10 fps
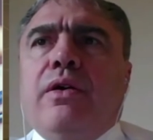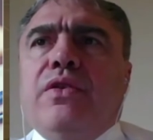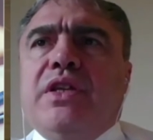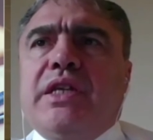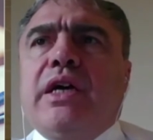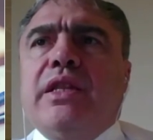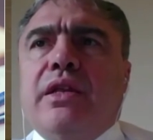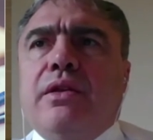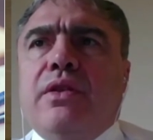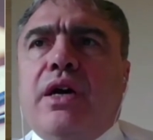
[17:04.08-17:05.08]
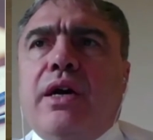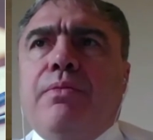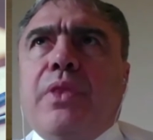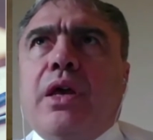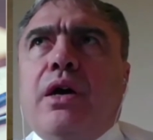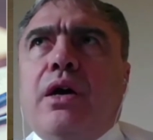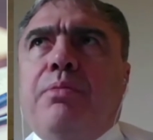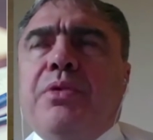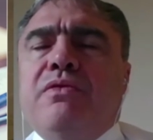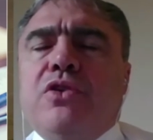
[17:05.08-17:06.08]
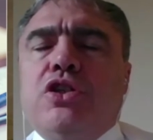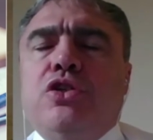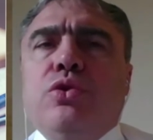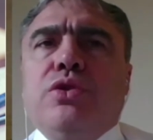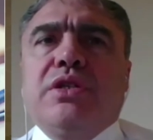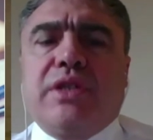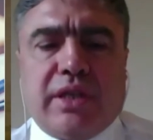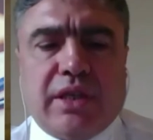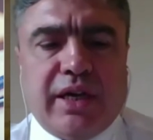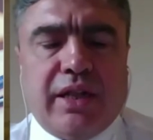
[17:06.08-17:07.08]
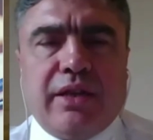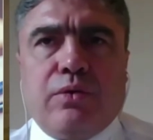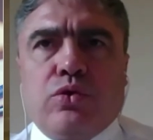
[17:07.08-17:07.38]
to particular legislative acts of the Russian Federation.